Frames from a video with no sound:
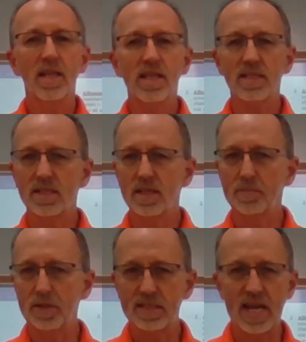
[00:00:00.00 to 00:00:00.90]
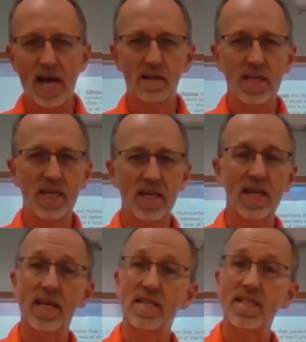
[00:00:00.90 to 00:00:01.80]
The simplest alkene
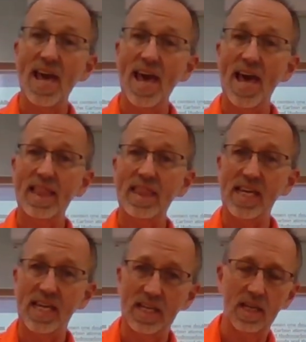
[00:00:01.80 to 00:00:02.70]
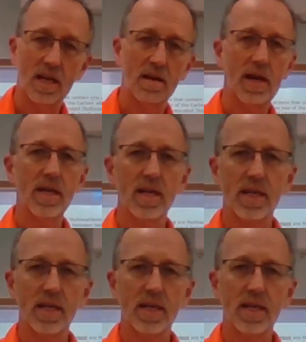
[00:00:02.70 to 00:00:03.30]
is ethene, all right?